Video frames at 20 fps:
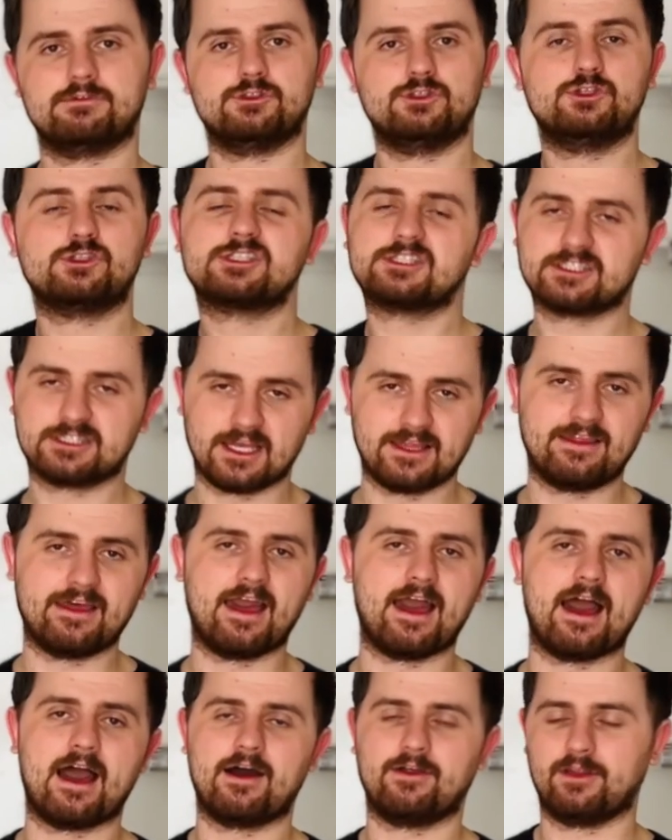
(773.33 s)
you sit
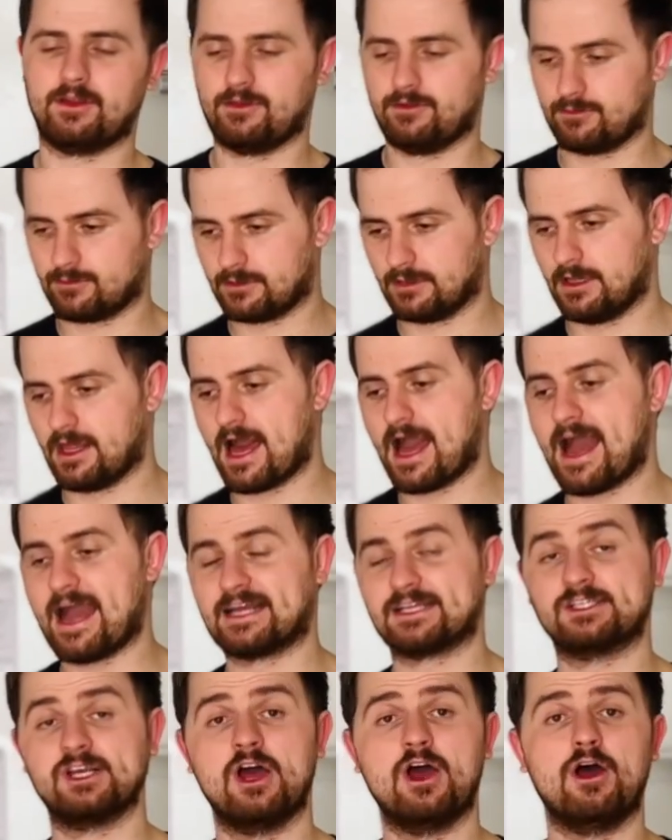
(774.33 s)
down and you relax.